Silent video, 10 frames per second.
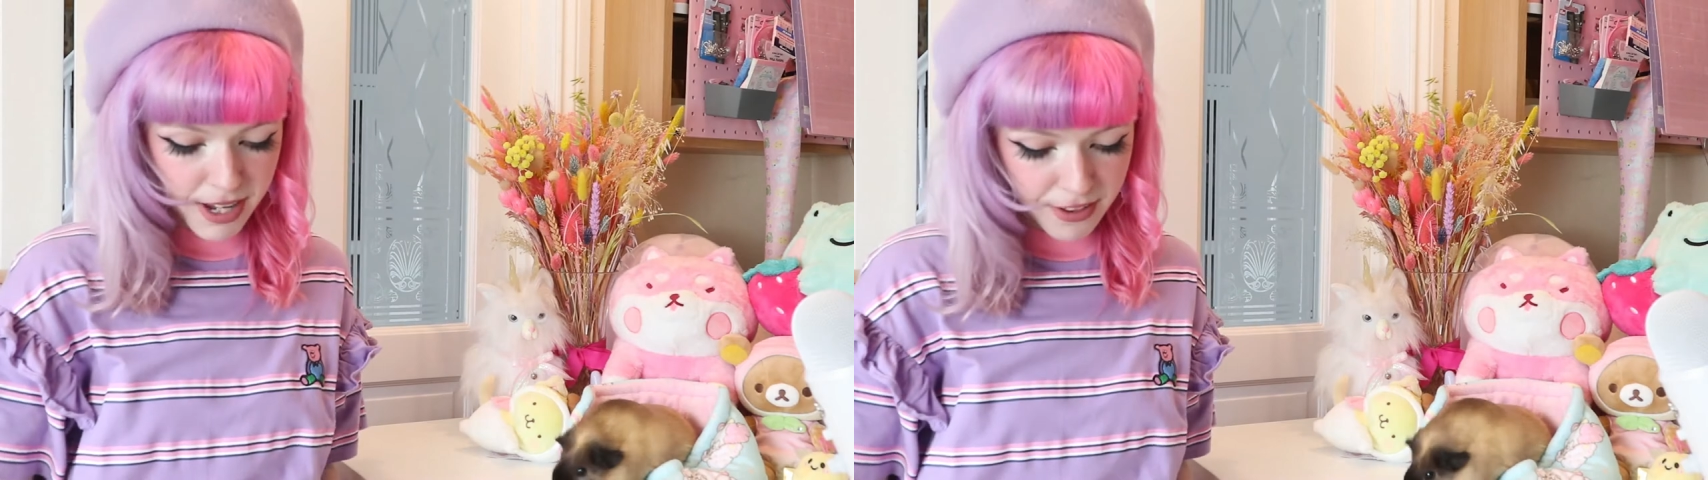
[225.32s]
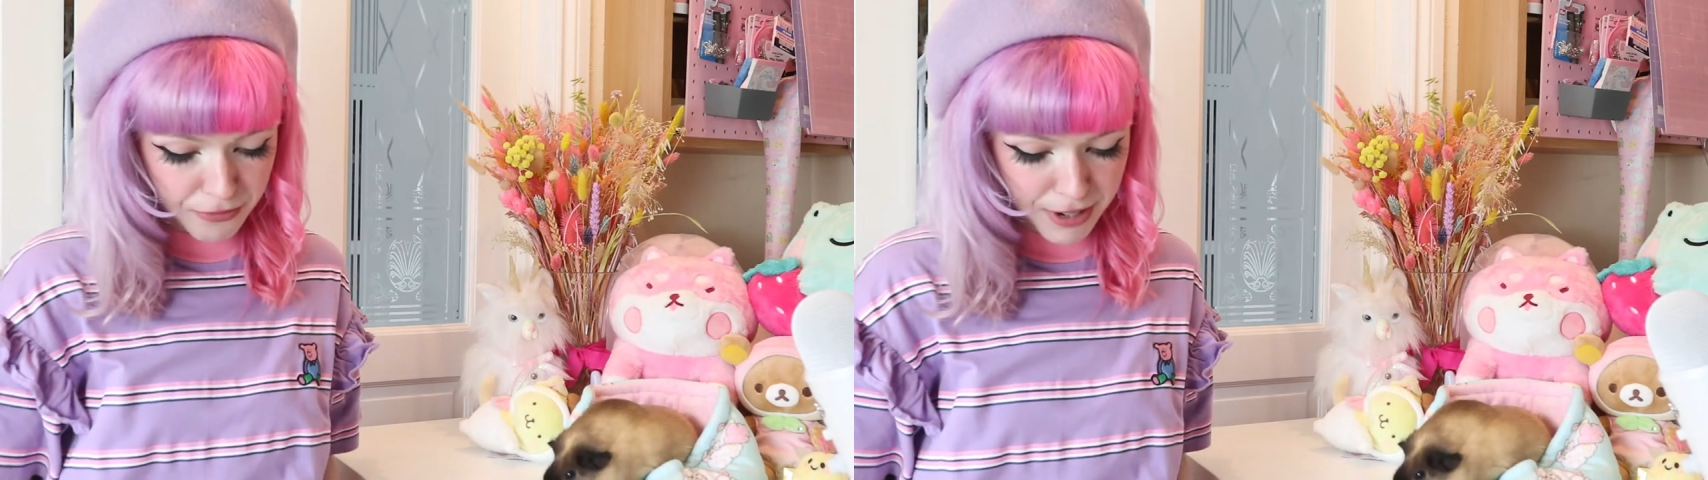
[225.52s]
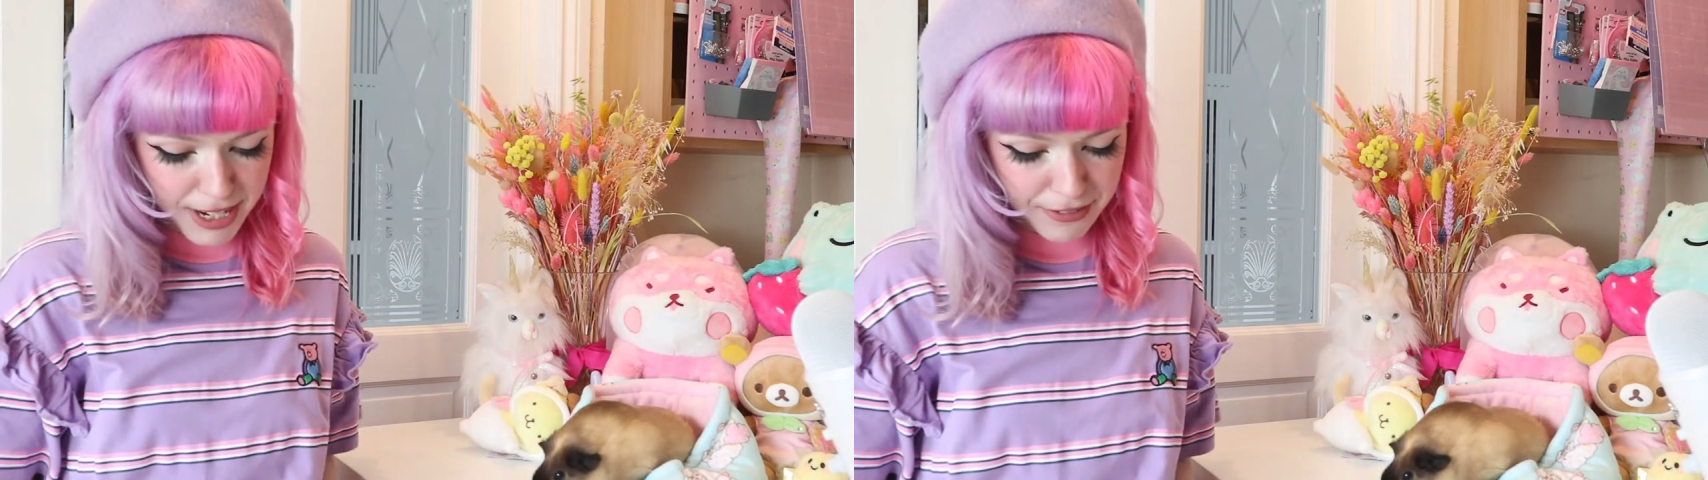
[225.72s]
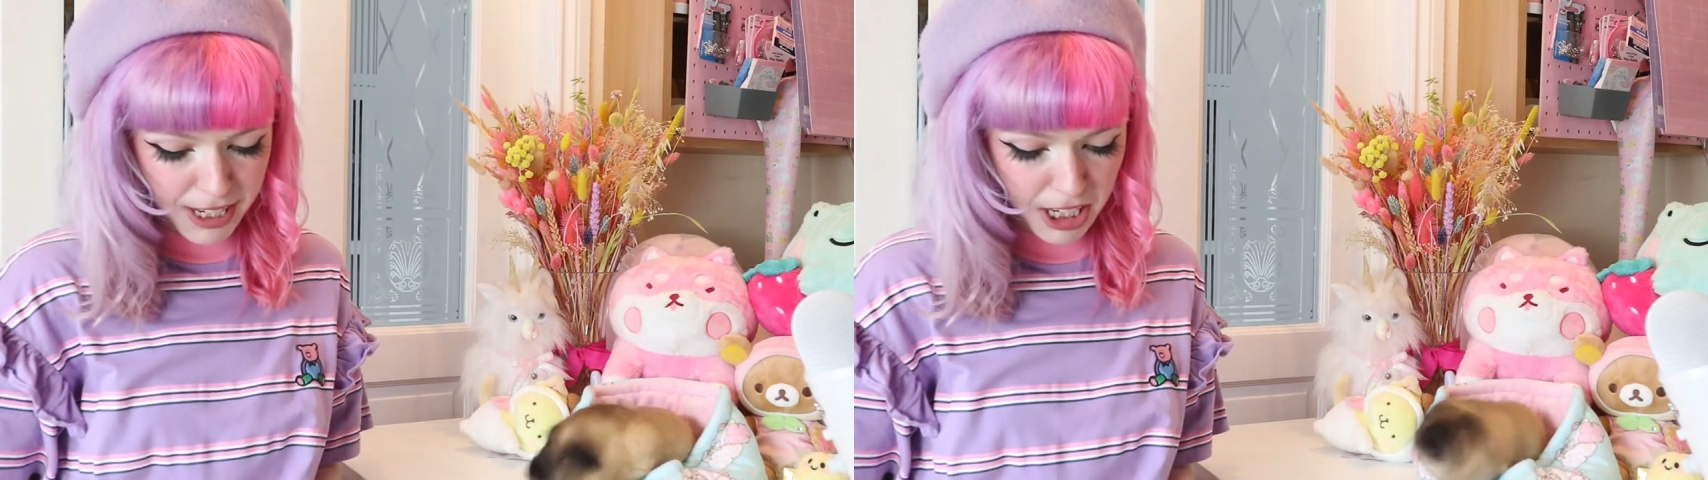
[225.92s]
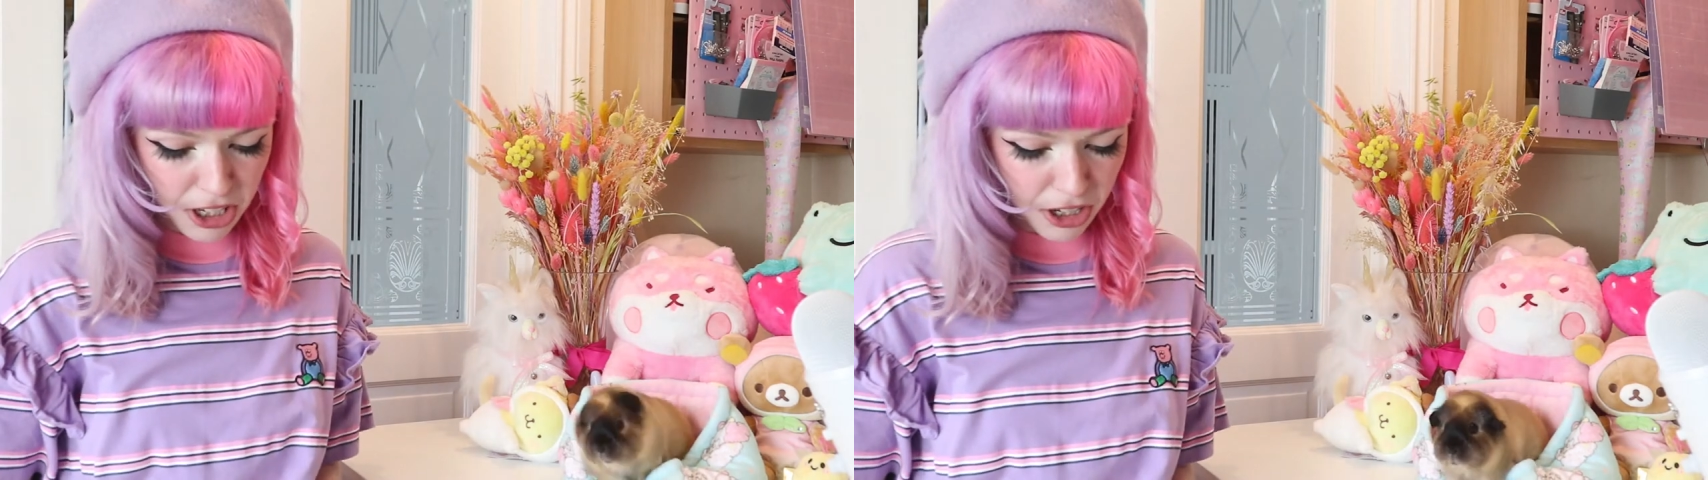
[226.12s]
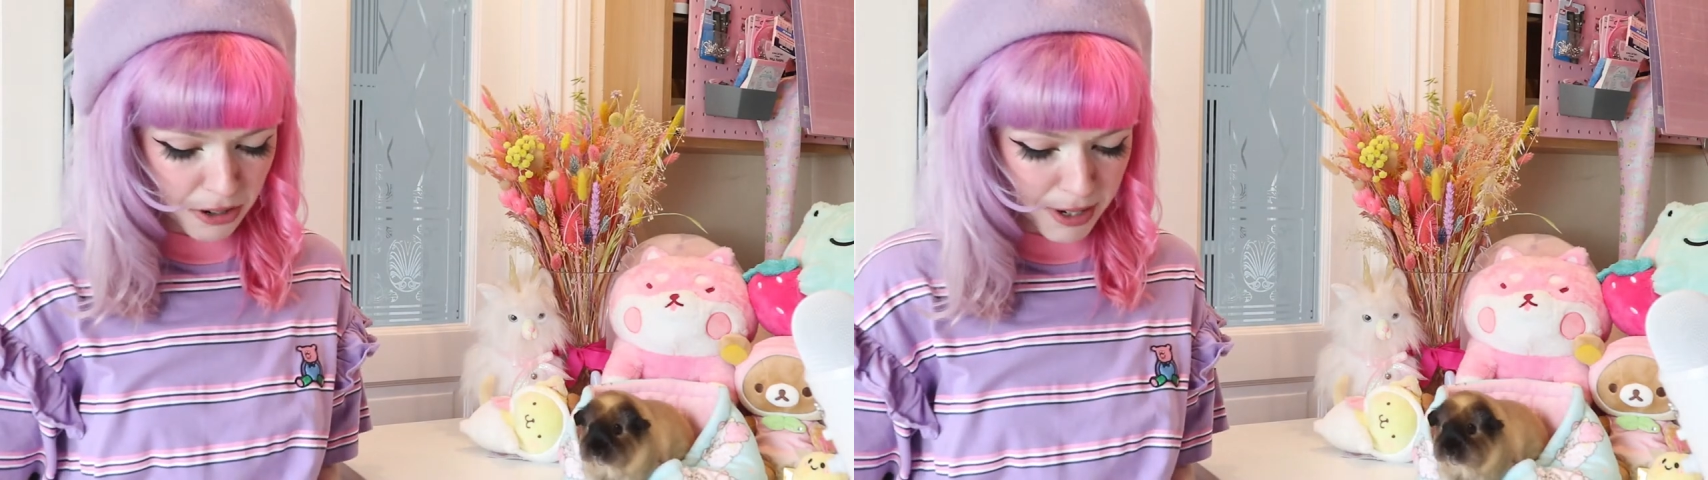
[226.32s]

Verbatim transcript: but it's really, really cute.